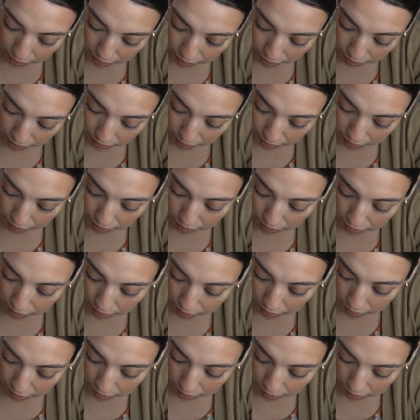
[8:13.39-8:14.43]

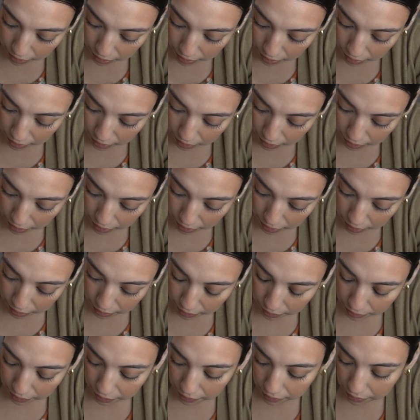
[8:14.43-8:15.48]

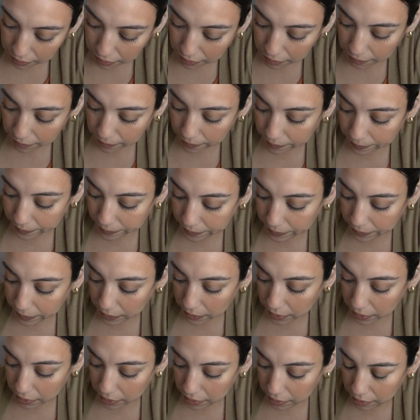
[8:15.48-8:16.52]

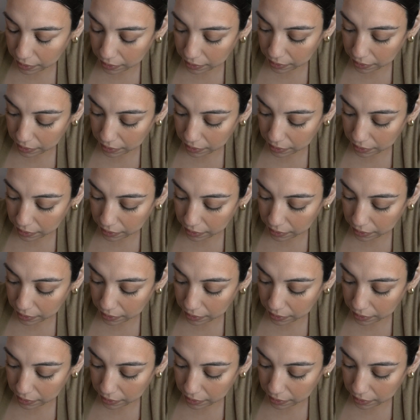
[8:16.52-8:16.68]
Nothing is said.